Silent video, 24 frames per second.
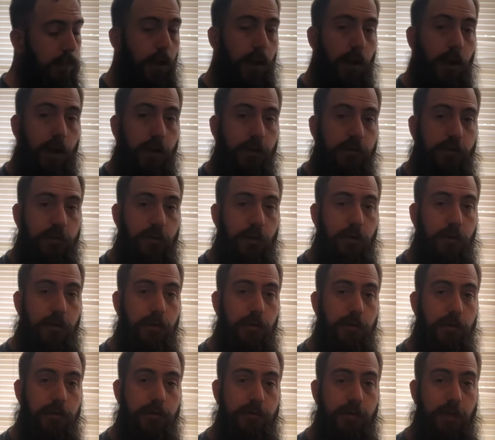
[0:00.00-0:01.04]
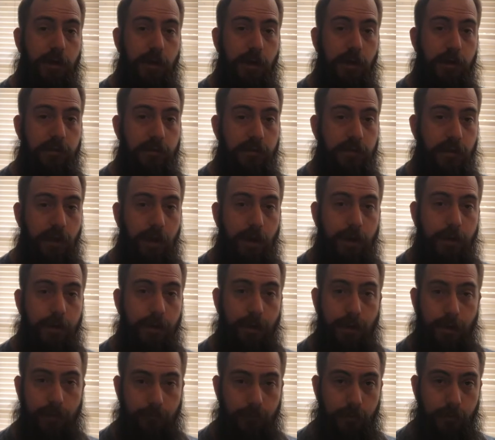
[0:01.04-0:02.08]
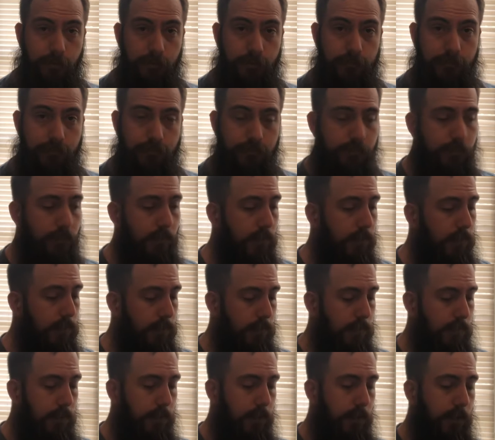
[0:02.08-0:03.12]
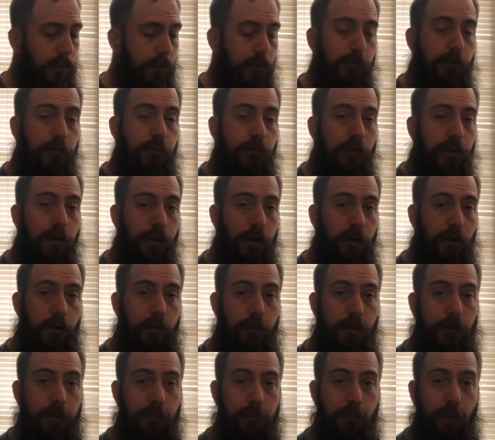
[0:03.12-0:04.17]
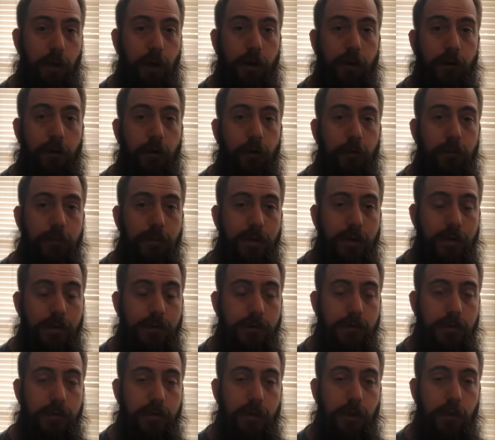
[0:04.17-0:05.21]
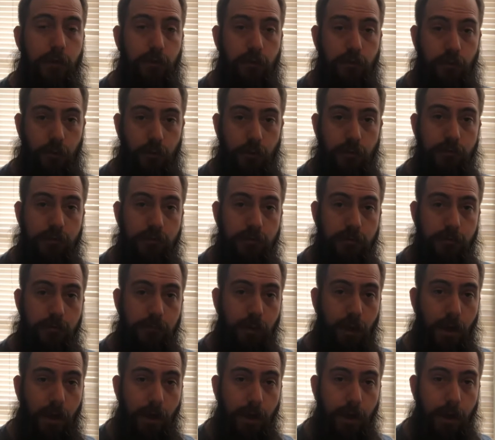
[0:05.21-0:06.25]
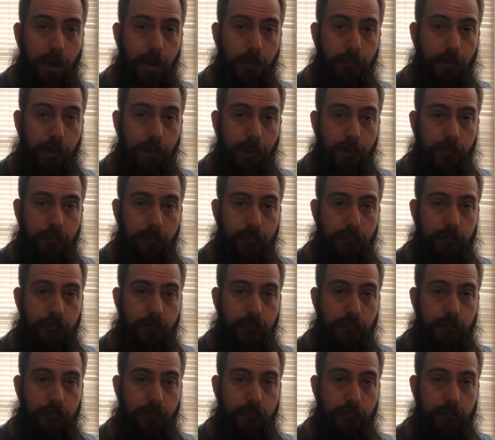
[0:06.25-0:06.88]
I saw this and I just had to have it. And this video is by no means endorsed by Hye Bay.